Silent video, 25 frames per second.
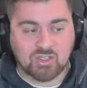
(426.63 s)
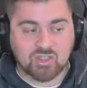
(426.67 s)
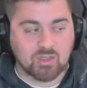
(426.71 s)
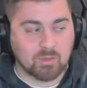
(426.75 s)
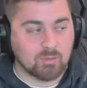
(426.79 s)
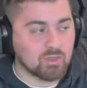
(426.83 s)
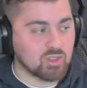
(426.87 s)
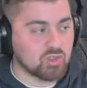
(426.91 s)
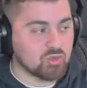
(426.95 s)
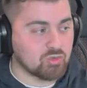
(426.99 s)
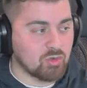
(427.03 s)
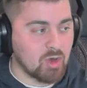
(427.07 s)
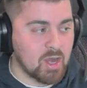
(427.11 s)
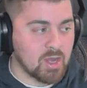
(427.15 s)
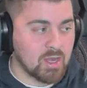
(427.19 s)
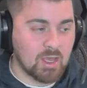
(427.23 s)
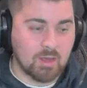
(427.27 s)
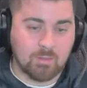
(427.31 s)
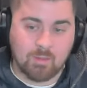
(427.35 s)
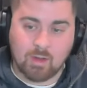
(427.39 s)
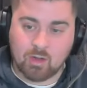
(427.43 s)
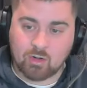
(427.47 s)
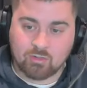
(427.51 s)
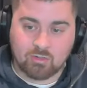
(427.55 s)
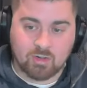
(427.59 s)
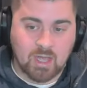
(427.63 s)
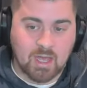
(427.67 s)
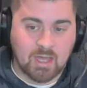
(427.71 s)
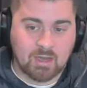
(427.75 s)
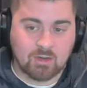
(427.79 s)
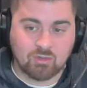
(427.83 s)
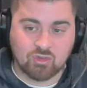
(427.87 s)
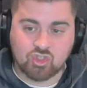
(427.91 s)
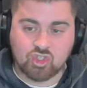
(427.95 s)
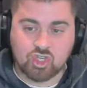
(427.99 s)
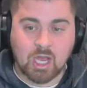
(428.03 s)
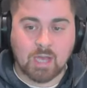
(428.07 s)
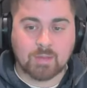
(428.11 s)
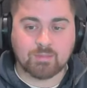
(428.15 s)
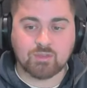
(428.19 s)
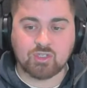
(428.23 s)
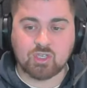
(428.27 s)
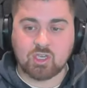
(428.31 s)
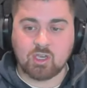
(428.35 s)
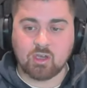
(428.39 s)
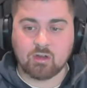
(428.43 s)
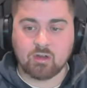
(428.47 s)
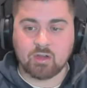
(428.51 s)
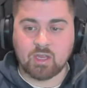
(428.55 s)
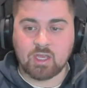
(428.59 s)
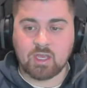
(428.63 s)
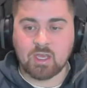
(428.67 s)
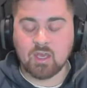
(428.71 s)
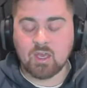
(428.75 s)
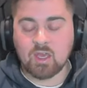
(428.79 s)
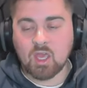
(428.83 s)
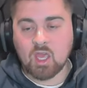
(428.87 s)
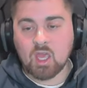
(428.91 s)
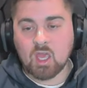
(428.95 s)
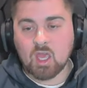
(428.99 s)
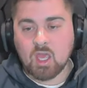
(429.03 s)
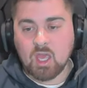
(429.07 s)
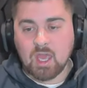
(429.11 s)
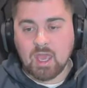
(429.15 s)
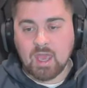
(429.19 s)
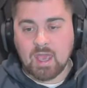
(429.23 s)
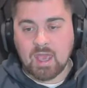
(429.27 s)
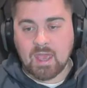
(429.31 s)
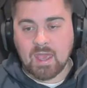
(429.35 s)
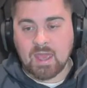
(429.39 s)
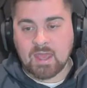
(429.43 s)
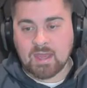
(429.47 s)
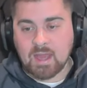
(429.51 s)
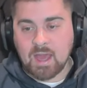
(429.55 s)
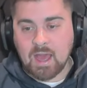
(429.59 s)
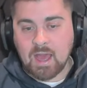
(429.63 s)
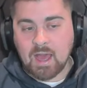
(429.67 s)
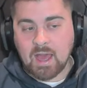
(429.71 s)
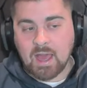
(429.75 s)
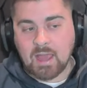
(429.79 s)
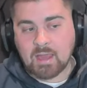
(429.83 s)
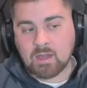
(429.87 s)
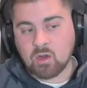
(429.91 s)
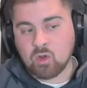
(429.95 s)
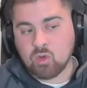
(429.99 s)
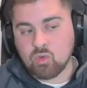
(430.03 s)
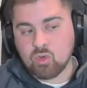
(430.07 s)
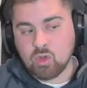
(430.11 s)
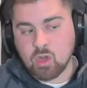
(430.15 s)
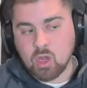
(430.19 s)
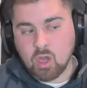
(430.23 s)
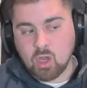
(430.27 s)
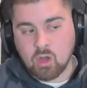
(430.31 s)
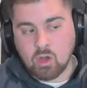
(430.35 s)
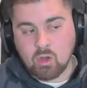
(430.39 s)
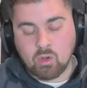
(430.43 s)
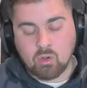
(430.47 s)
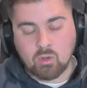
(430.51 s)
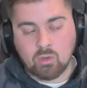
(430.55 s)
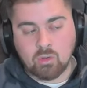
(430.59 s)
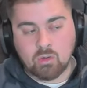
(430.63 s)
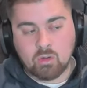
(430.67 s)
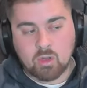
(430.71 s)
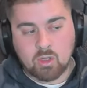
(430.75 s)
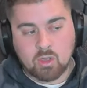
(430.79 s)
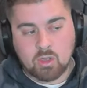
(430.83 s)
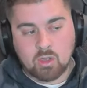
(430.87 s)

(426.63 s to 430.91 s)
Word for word: Someone's writing about Granato's job security, and I don't know